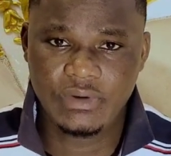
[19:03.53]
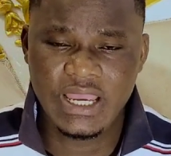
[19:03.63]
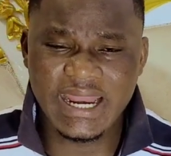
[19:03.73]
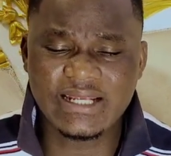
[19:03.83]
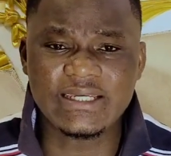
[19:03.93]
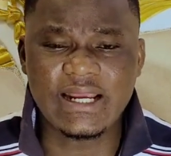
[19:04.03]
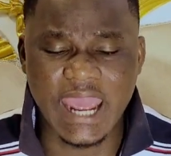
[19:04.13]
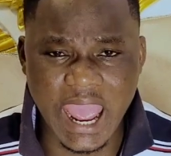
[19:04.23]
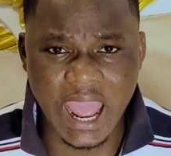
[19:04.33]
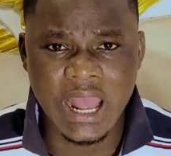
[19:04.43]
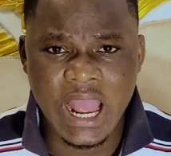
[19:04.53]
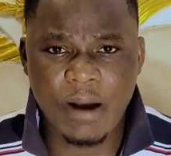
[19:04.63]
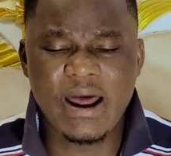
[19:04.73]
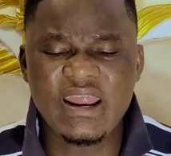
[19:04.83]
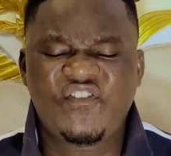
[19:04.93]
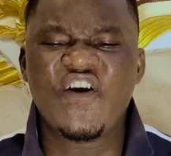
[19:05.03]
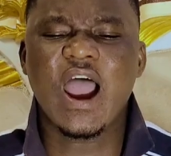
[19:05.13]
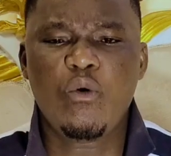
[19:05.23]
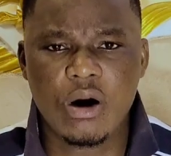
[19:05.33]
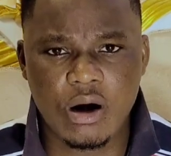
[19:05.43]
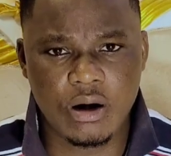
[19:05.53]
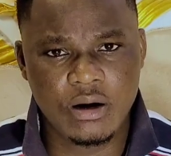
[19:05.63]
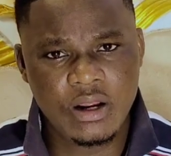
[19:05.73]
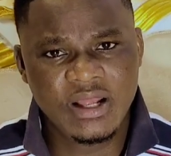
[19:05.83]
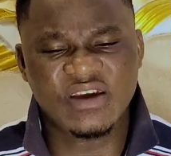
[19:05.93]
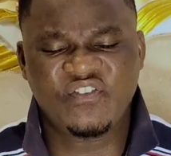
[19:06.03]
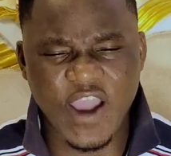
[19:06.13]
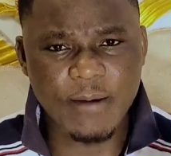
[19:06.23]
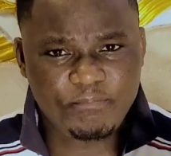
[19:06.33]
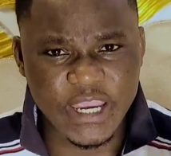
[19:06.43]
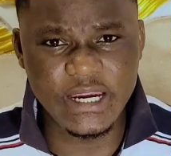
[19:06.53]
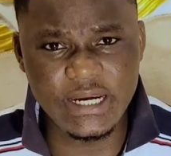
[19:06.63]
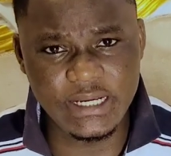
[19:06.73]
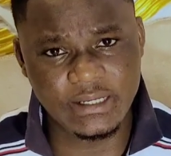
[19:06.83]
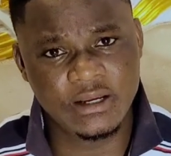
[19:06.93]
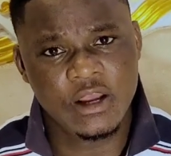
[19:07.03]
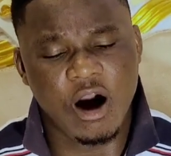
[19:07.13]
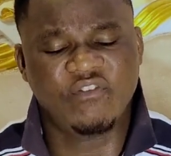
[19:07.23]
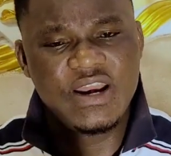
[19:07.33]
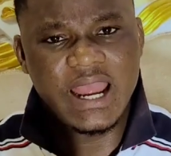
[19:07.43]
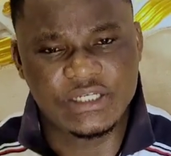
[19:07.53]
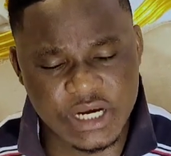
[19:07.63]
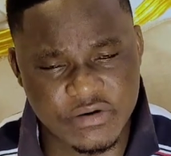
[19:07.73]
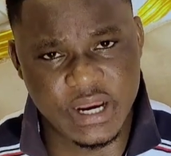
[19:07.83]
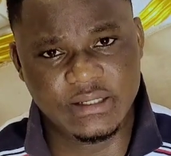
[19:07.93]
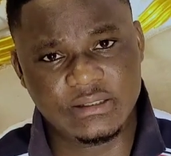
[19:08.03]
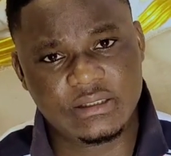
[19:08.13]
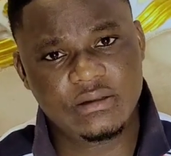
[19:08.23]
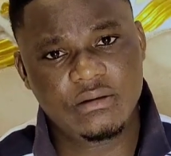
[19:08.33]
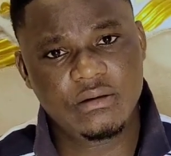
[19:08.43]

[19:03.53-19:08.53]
He doesn't care about the fair world, the fair being of Nigerians.